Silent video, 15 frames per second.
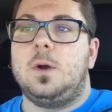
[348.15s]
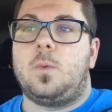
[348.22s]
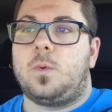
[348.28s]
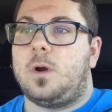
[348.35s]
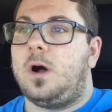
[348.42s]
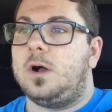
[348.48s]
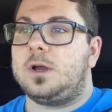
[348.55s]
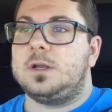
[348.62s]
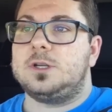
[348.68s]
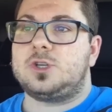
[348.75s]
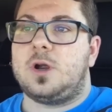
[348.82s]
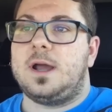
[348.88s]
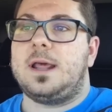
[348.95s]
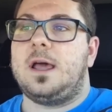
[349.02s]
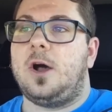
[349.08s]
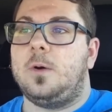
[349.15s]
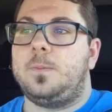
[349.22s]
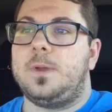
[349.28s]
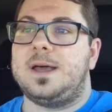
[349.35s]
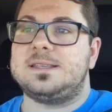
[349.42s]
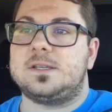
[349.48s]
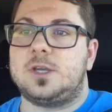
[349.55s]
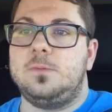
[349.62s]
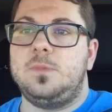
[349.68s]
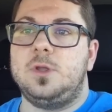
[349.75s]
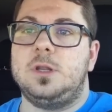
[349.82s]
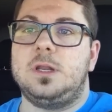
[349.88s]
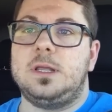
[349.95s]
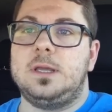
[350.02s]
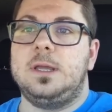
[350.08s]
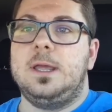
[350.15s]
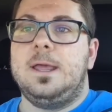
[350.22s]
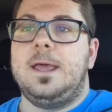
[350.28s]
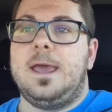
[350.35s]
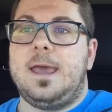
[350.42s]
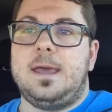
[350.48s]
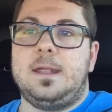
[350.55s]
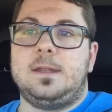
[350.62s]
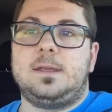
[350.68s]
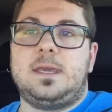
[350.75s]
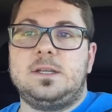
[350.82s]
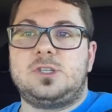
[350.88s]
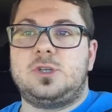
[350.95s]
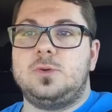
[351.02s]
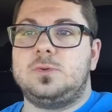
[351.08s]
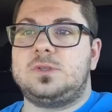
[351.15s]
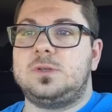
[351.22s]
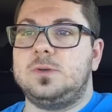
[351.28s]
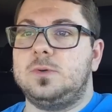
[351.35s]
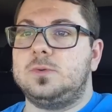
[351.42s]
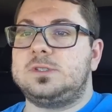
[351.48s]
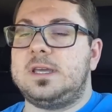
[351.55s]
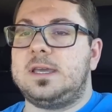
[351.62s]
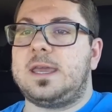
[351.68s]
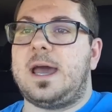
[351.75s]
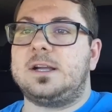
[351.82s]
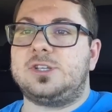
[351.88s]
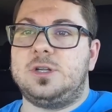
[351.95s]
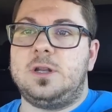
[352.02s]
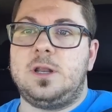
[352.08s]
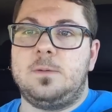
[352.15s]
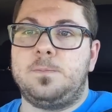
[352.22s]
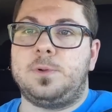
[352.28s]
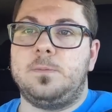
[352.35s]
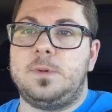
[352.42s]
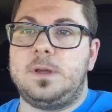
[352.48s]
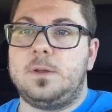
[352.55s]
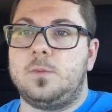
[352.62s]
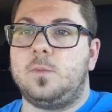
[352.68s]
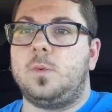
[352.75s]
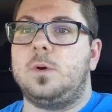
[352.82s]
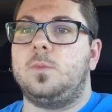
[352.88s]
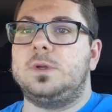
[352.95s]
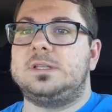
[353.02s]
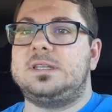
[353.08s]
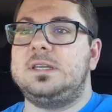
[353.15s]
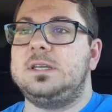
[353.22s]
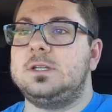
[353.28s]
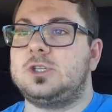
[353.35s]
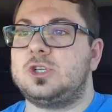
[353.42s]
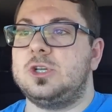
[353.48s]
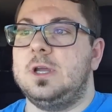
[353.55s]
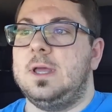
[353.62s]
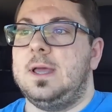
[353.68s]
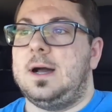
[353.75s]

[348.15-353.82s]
we're all going to try to help you as a community and get you to take action and implement what we teach.